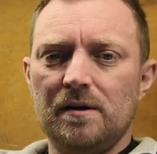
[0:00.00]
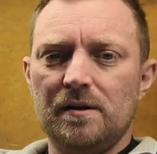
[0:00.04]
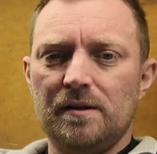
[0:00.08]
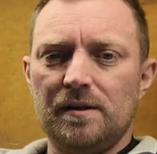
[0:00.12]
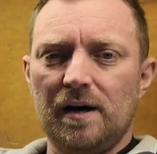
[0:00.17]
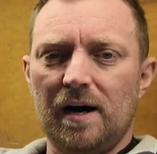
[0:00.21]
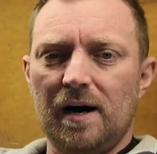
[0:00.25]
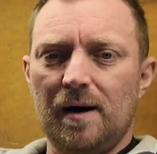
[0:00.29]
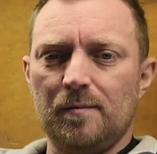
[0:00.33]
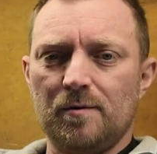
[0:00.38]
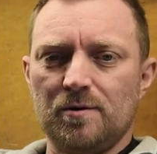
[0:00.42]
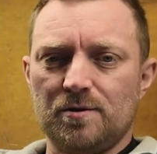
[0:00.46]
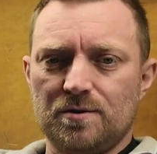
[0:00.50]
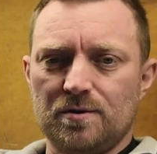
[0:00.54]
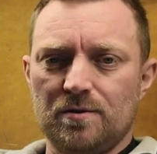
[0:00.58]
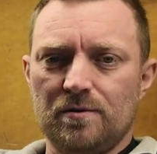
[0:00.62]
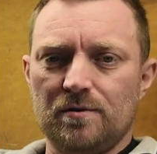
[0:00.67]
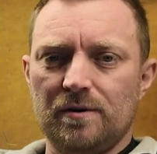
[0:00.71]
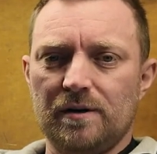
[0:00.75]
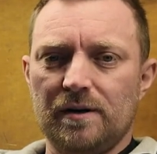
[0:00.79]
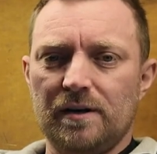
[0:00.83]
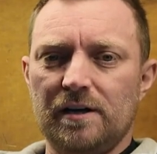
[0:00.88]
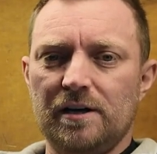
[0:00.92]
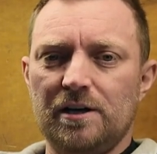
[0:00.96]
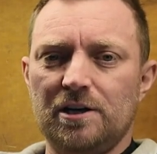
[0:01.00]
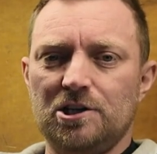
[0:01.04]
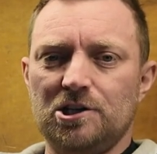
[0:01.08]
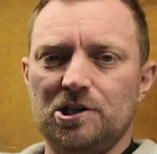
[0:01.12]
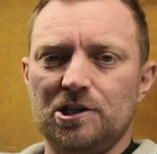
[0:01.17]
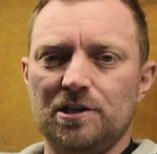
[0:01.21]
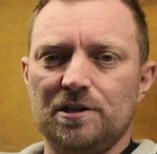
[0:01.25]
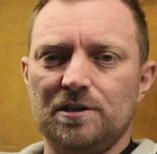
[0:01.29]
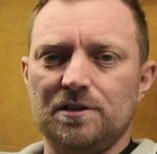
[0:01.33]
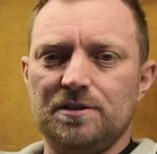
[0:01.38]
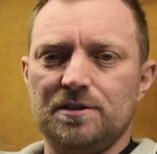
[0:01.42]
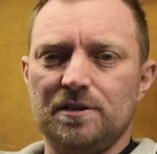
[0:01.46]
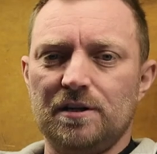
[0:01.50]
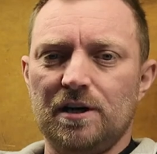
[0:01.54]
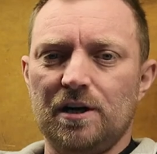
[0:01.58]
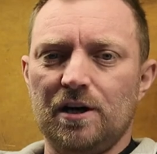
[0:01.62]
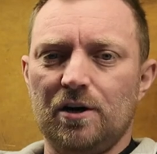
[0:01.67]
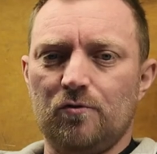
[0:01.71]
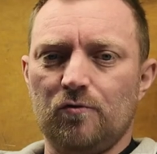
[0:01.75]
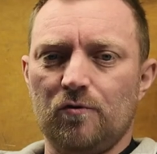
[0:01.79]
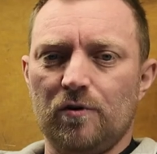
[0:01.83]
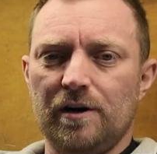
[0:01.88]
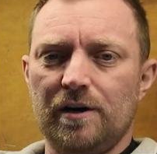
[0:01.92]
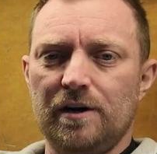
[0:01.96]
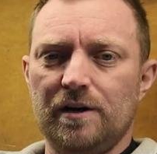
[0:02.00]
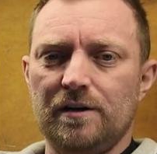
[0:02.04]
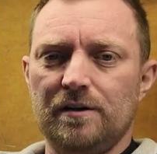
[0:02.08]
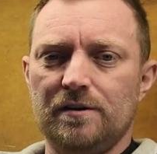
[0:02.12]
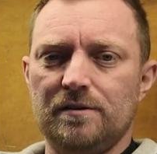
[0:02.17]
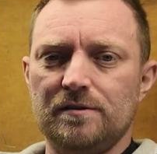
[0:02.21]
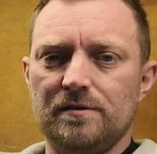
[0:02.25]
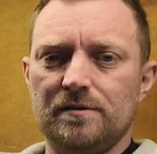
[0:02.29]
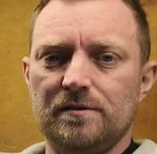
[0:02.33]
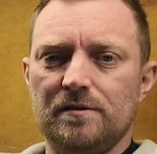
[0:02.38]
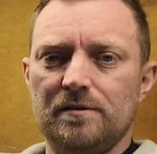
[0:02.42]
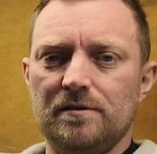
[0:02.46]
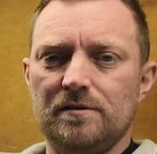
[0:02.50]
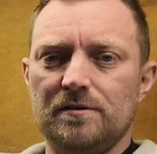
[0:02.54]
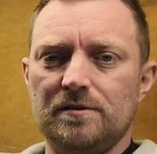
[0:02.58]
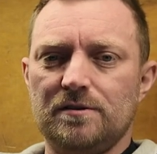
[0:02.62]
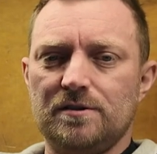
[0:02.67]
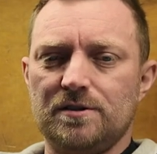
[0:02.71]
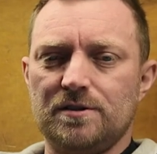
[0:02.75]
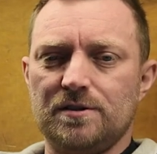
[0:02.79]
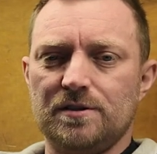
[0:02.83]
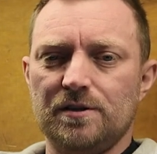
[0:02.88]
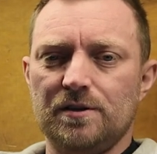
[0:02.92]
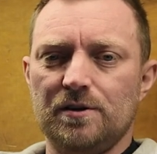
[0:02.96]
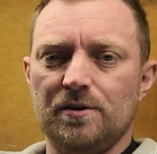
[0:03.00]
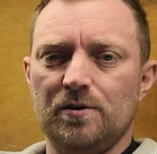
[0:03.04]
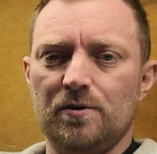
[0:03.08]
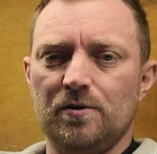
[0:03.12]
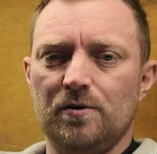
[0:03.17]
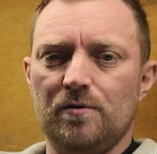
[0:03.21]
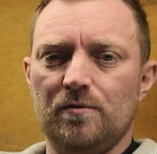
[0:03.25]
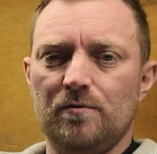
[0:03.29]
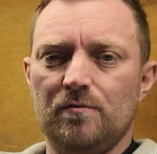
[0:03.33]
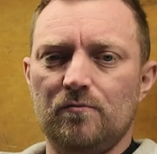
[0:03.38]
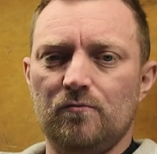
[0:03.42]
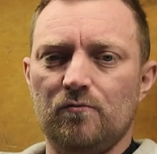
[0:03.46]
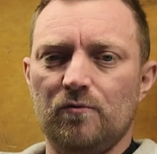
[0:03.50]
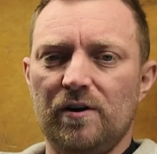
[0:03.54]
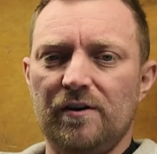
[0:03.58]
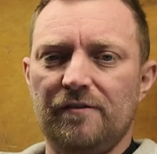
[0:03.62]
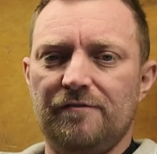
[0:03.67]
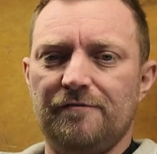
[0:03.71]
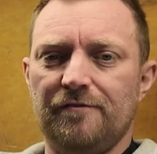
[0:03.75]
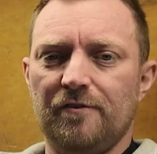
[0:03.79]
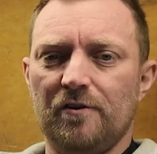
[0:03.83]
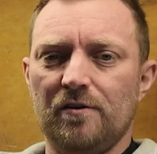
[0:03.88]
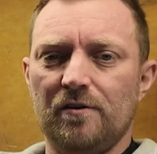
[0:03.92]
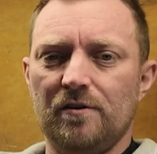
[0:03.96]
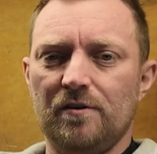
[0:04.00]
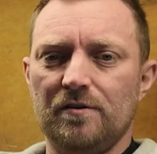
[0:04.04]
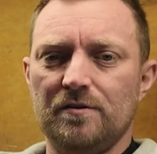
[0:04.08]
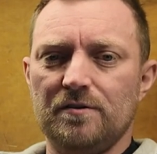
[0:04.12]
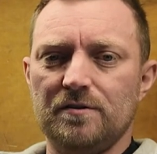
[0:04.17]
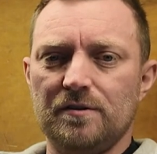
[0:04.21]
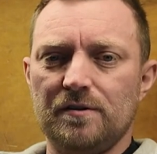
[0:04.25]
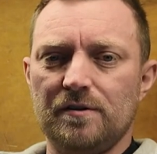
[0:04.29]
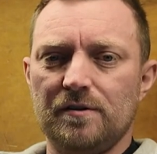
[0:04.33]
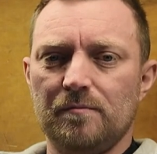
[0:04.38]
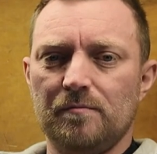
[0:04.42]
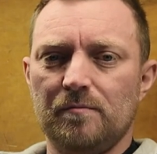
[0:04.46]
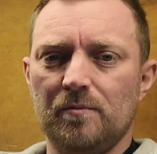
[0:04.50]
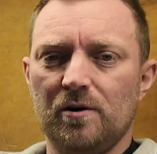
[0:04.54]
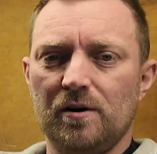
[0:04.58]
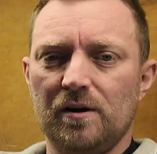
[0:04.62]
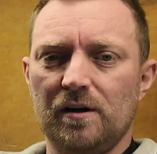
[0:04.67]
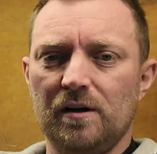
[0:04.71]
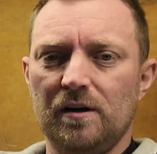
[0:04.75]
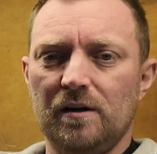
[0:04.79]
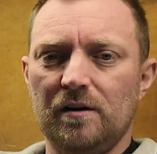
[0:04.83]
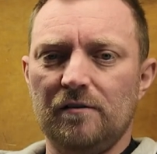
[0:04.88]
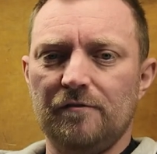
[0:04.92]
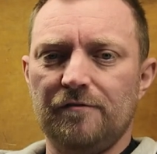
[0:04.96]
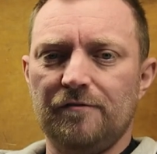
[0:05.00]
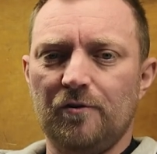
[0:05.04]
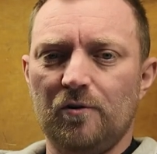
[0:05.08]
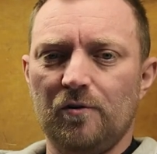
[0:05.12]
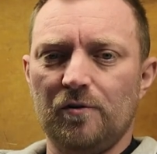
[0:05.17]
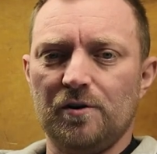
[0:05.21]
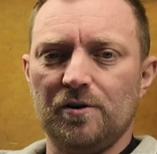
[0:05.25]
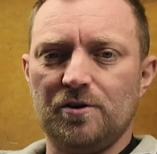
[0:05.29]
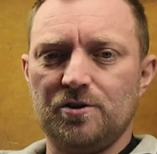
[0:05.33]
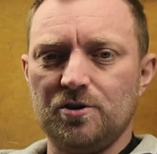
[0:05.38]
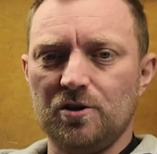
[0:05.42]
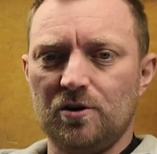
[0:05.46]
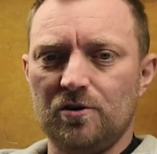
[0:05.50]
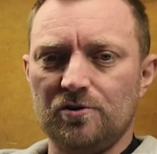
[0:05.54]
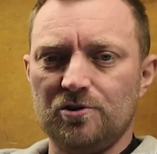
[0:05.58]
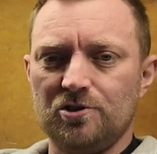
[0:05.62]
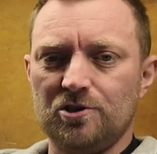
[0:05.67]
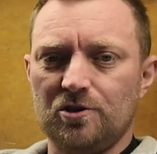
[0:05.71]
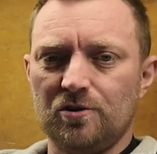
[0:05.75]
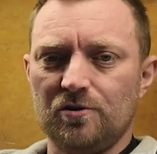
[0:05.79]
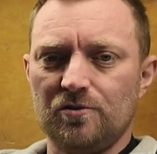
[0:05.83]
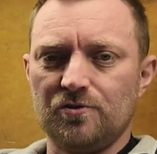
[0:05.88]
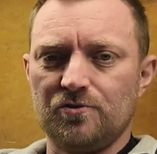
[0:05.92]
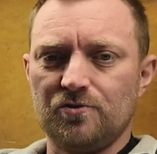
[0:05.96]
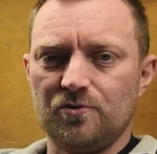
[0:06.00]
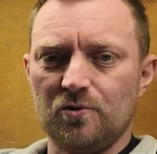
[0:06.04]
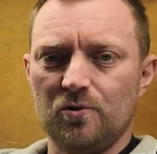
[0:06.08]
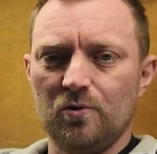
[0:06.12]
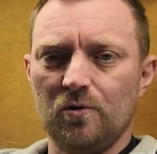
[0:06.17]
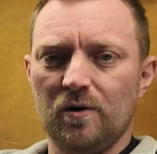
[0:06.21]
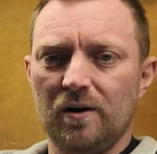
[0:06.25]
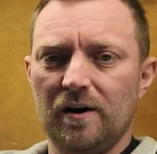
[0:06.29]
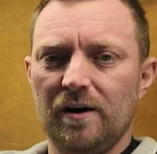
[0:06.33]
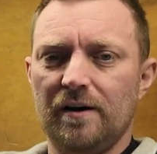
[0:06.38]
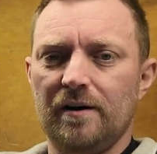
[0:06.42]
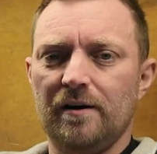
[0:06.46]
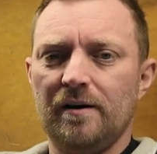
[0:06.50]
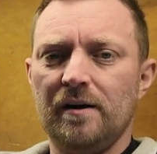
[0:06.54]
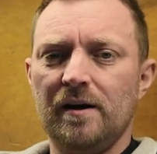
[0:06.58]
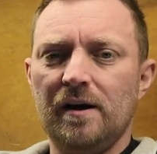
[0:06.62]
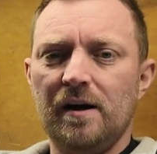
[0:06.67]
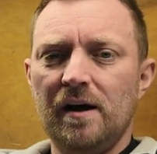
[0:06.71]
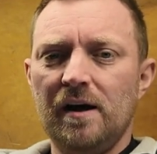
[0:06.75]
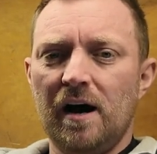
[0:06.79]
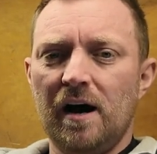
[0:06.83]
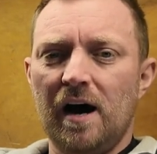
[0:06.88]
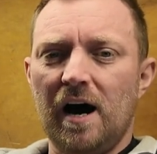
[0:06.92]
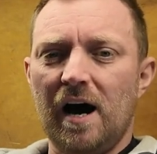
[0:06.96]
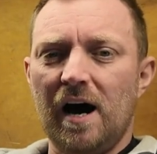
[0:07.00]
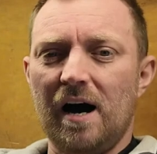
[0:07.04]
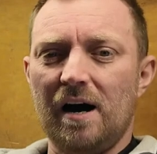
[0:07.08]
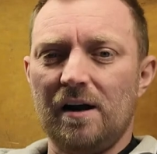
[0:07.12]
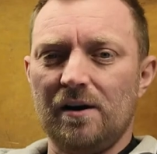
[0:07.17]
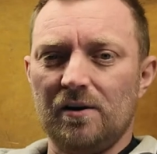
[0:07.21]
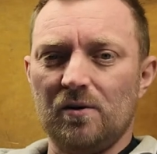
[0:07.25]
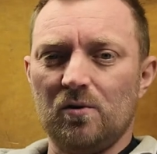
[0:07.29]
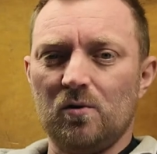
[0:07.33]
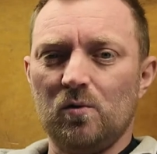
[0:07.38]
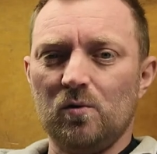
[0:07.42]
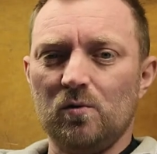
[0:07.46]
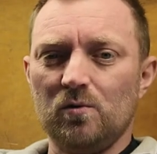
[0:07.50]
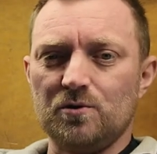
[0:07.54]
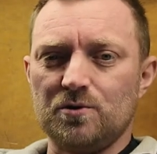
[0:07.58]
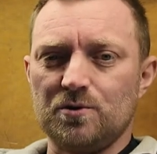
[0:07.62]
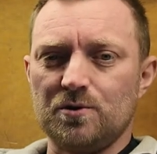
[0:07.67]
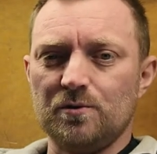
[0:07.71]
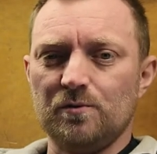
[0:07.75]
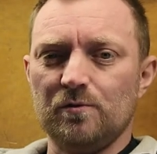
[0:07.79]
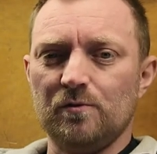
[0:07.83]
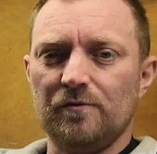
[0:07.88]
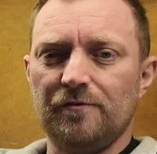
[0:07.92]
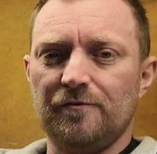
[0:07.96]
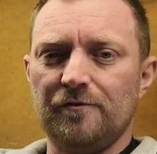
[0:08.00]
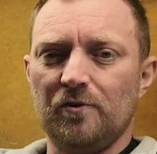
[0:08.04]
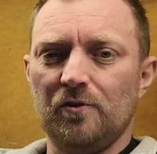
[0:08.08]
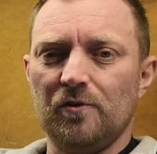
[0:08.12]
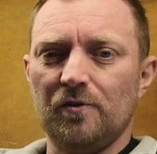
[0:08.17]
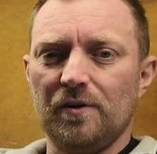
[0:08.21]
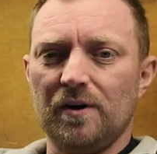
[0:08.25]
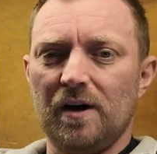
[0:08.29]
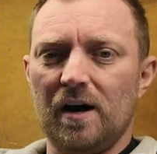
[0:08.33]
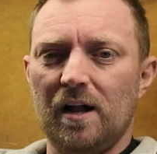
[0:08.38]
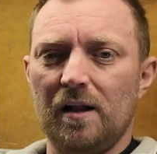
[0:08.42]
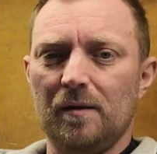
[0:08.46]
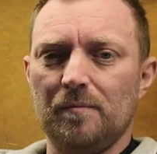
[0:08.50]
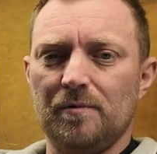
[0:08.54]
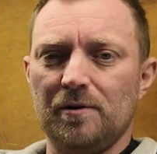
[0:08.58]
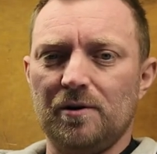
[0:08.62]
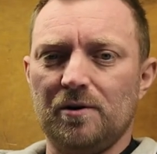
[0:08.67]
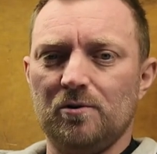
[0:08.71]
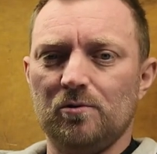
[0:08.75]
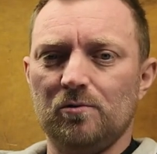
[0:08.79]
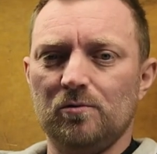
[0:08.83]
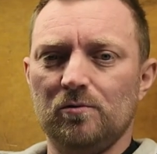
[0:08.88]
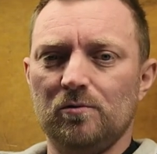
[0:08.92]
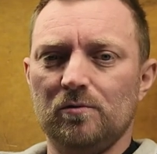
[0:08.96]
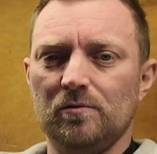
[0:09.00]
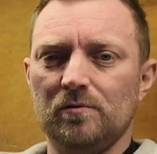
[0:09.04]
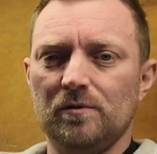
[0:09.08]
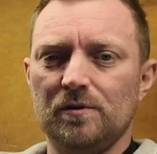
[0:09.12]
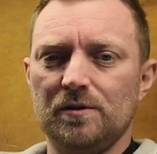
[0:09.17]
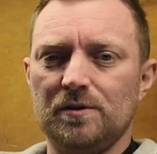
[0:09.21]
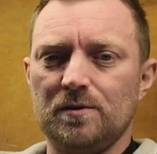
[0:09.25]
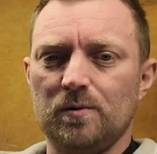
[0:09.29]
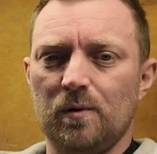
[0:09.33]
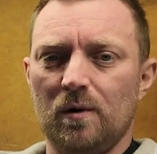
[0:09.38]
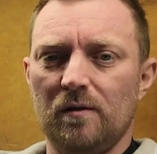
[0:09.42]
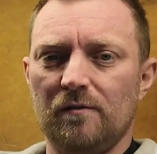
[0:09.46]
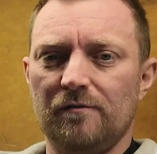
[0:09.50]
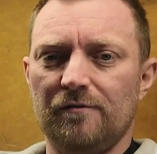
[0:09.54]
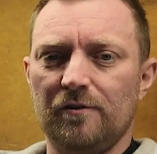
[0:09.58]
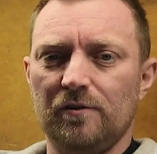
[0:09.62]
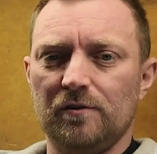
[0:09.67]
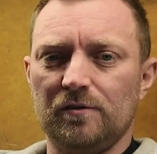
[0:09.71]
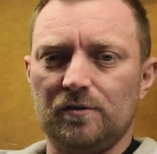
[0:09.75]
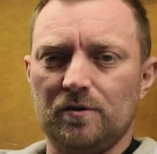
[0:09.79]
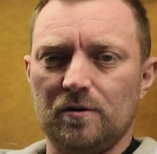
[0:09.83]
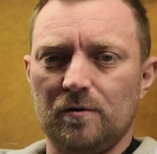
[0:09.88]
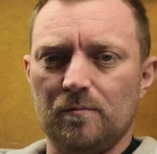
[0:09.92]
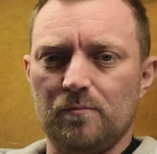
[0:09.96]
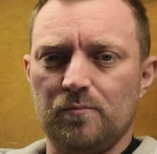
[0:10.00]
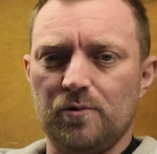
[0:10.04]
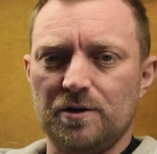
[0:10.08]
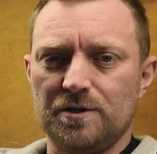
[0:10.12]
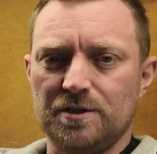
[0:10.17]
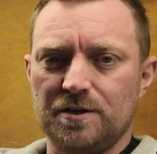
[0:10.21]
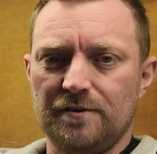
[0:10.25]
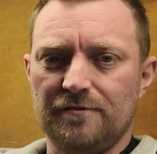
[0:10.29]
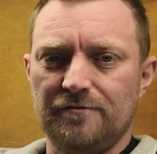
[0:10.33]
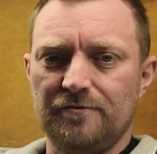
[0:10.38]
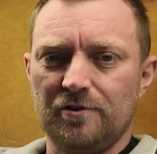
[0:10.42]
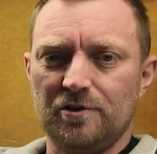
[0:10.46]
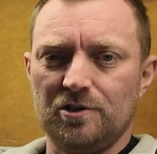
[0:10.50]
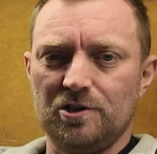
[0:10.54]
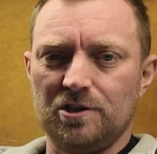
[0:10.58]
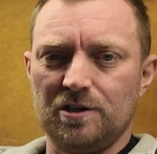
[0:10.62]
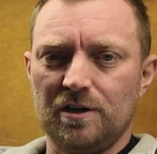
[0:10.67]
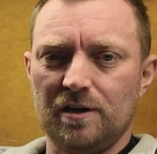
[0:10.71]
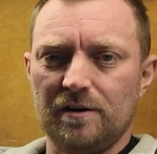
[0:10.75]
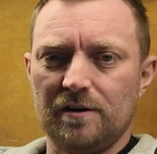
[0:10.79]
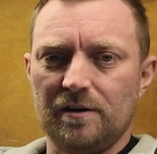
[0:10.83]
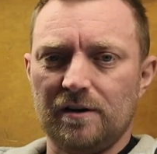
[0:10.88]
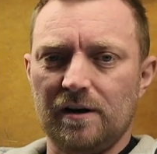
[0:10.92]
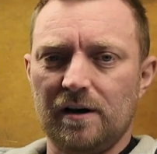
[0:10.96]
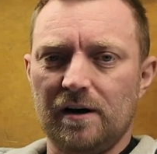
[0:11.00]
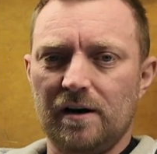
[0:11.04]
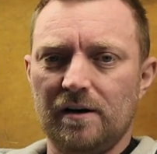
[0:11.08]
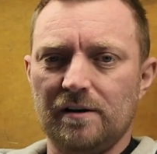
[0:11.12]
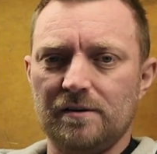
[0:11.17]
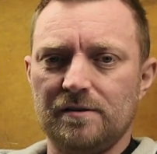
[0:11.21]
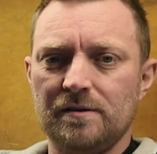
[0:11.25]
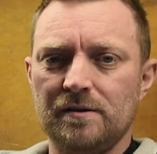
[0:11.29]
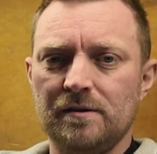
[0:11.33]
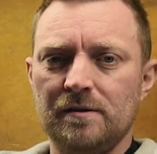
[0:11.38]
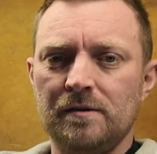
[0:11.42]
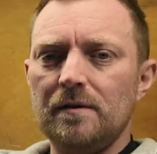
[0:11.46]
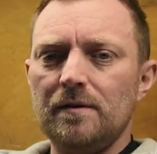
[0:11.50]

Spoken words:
the Amazon agent agreed to refund the money for the charge controller and also for the Alpicool 12-volt compressor fridge that I had.